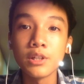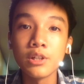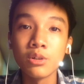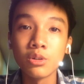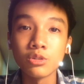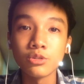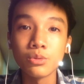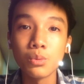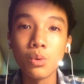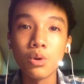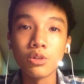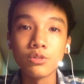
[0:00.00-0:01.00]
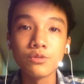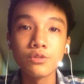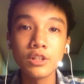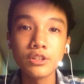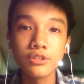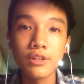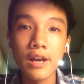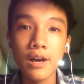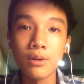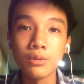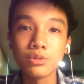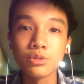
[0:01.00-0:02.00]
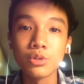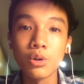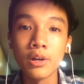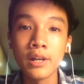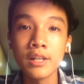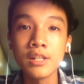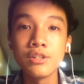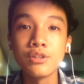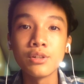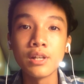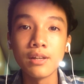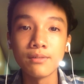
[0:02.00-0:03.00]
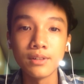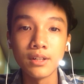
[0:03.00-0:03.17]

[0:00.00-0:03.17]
euros were flushed down toilet in Geneva.